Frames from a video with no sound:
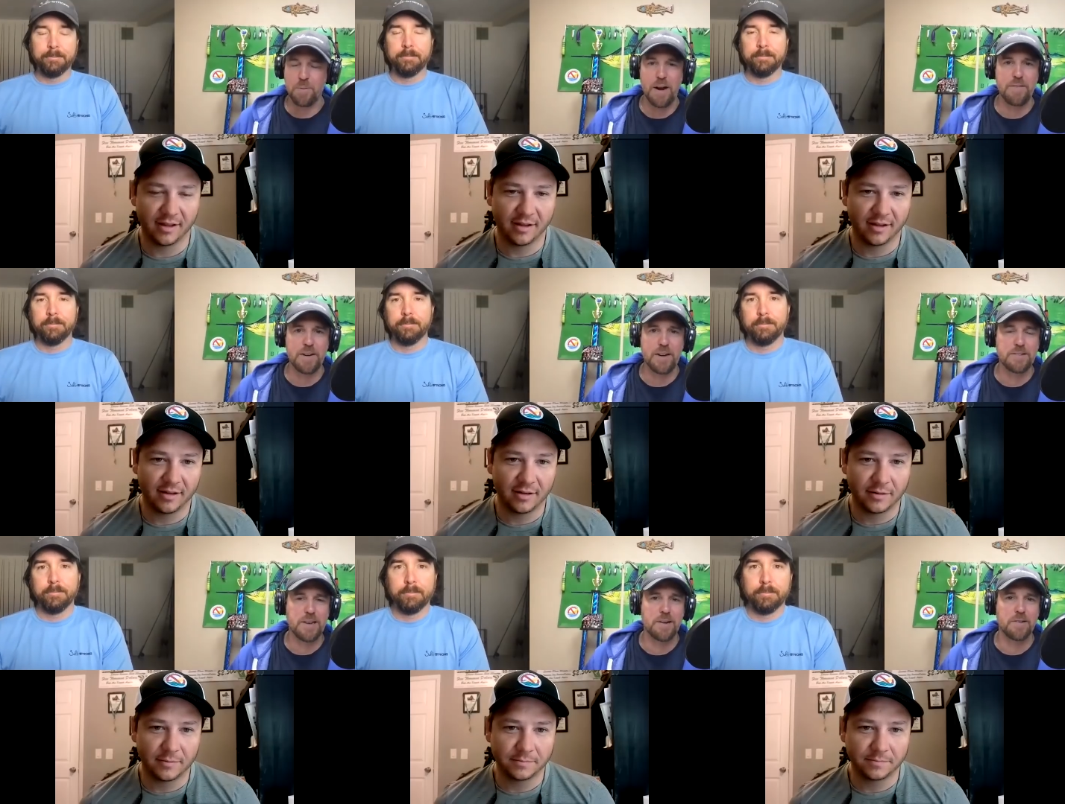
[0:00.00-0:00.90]
Speaker 1: private
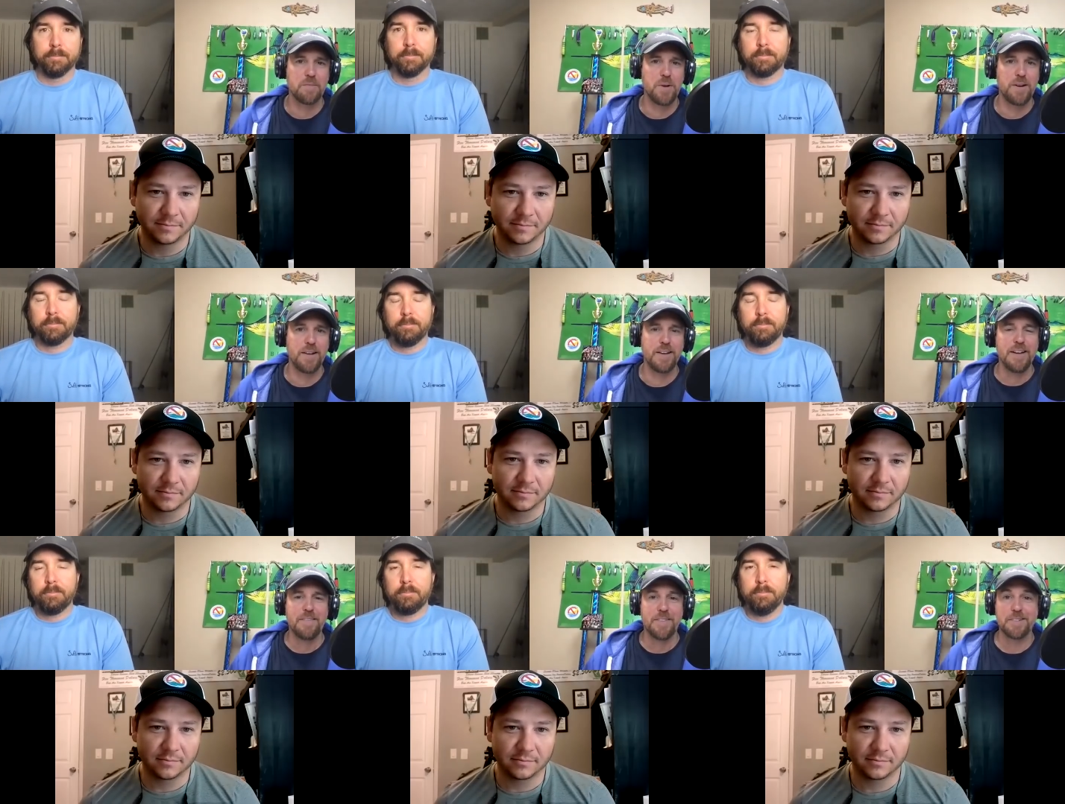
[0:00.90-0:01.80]
insider community,
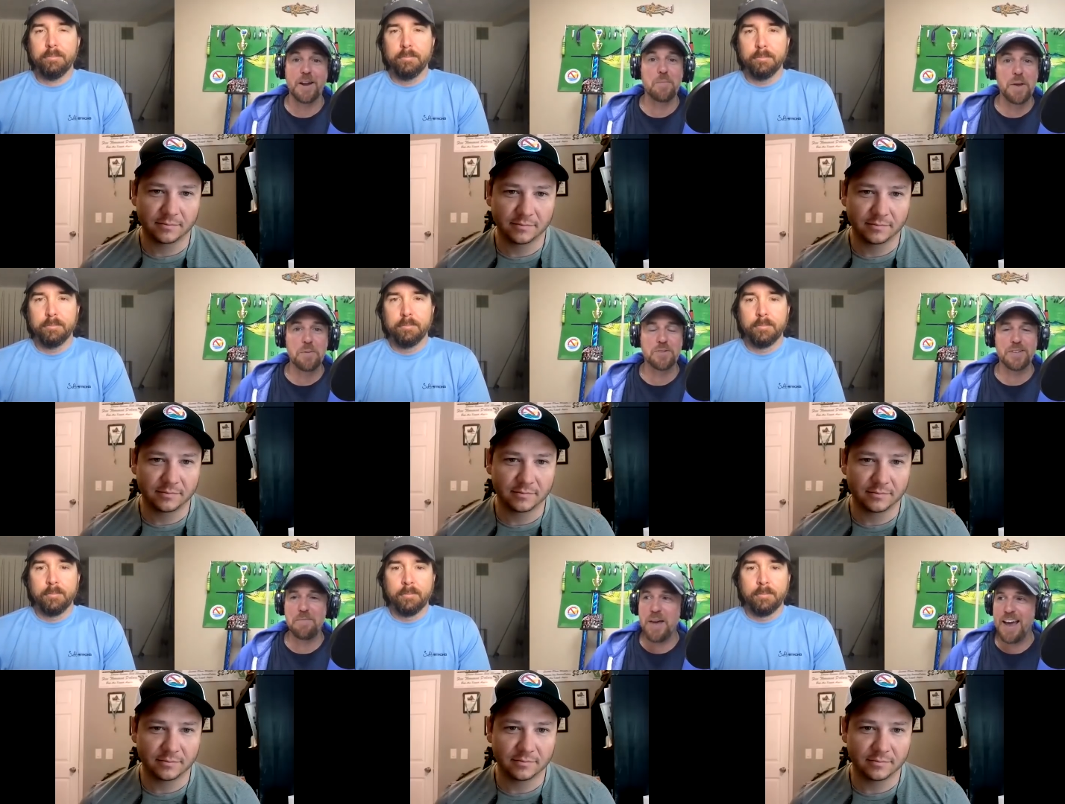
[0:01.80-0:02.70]
there's a lot of people
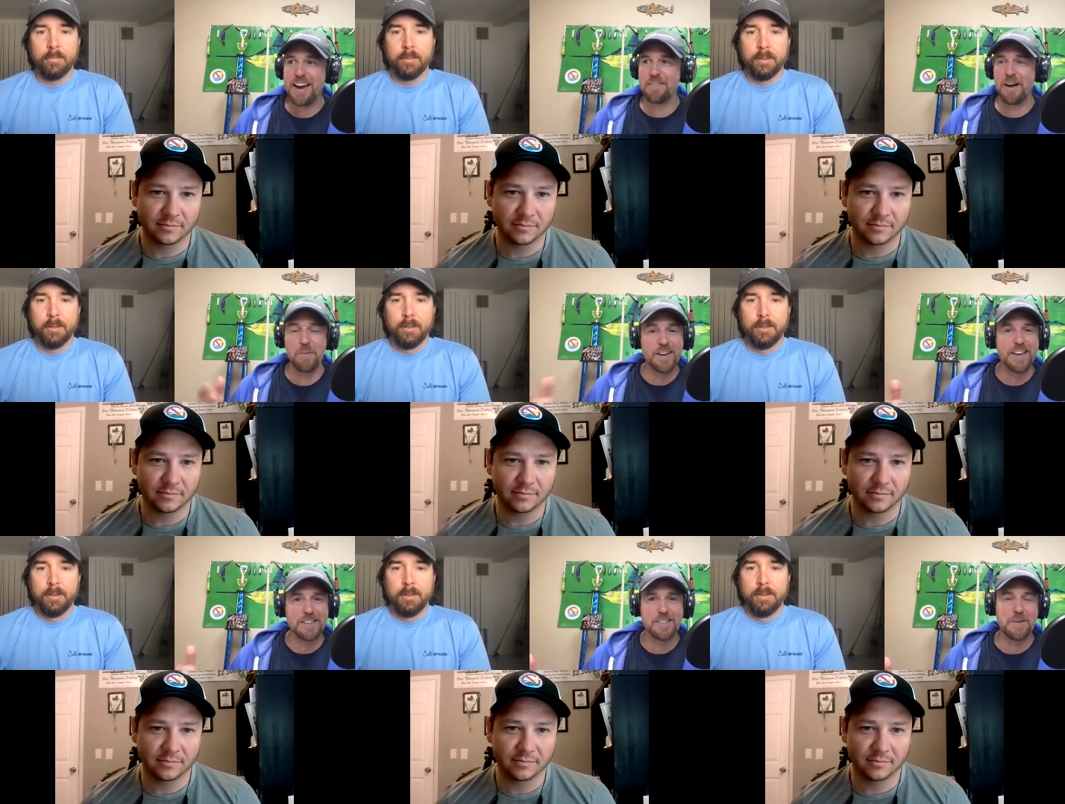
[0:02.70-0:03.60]
saying, "Man, I, I want to
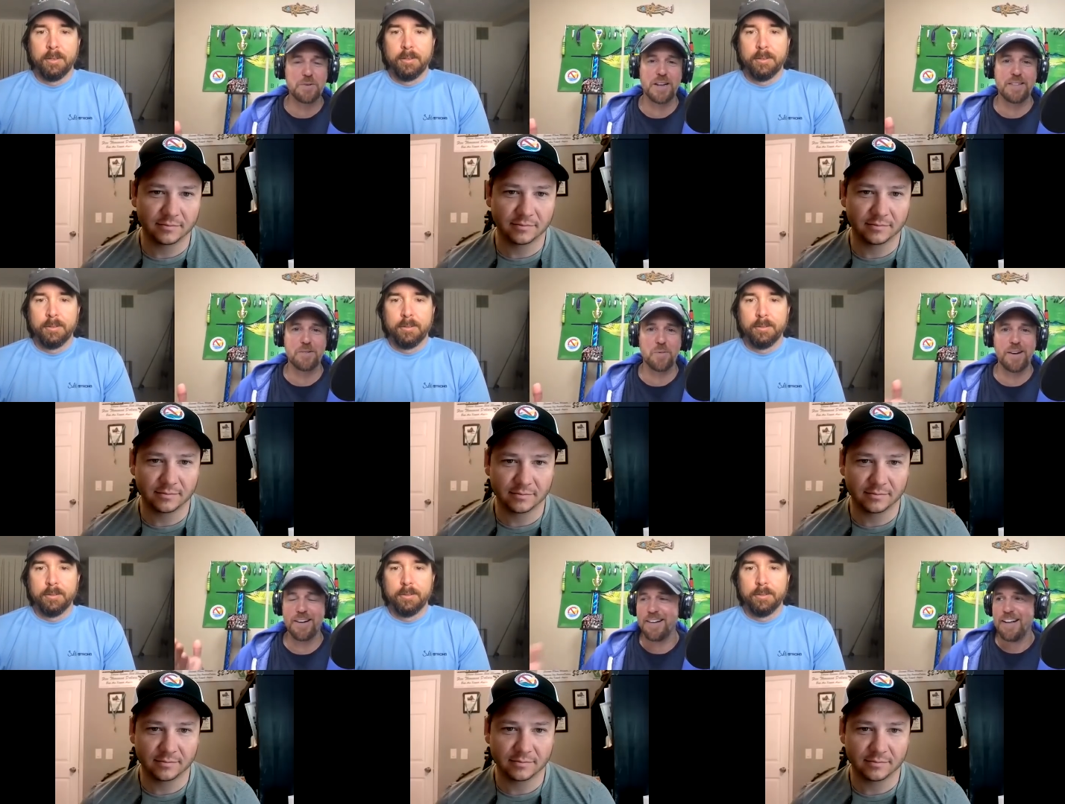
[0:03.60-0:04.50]
catch sheepshead this
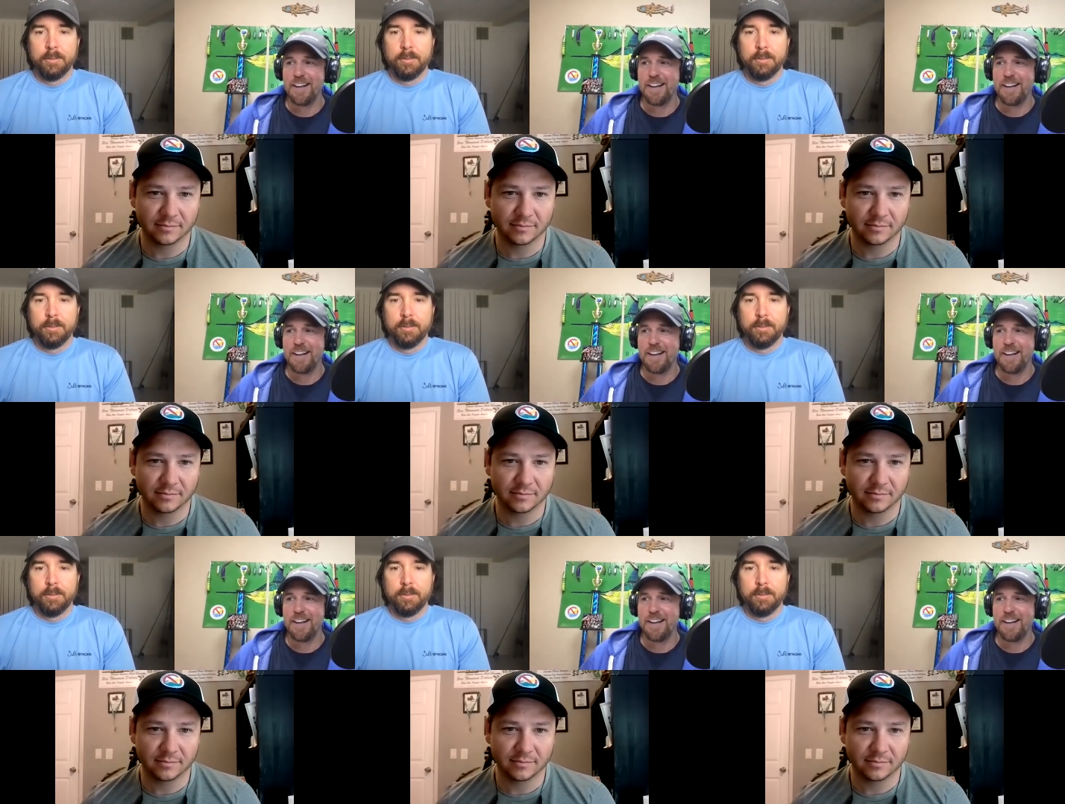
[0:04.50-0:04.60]
winter.